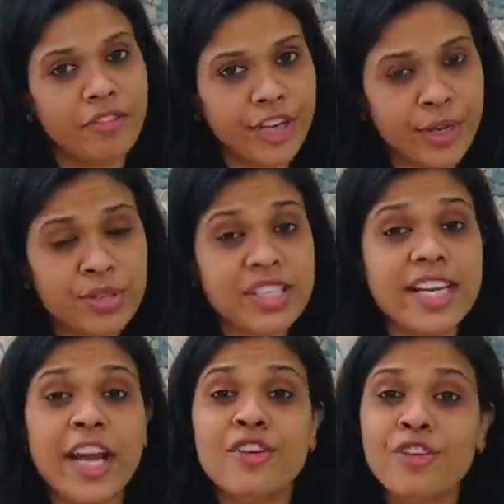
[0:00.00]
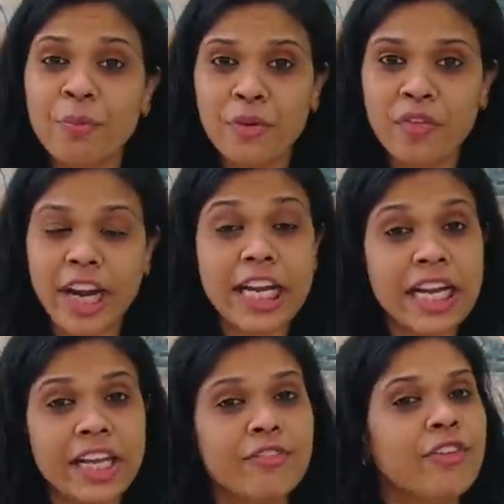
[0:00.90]
videos that I should provide
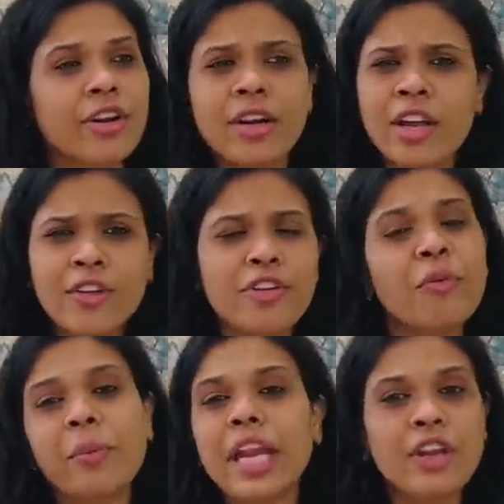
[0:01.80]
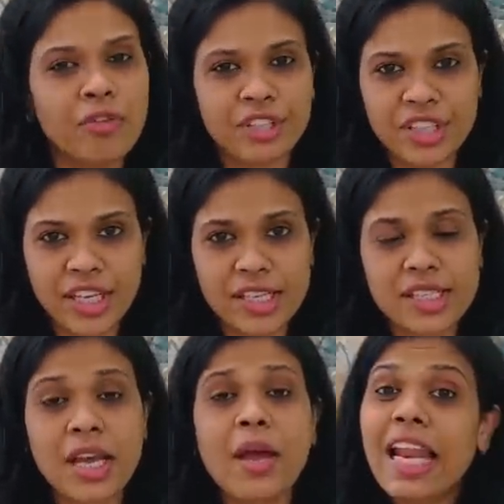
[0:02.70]
link for, you know, many of the
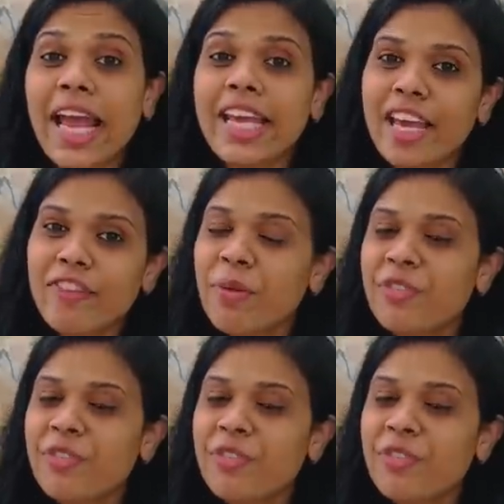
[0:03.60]
things. Like if I'm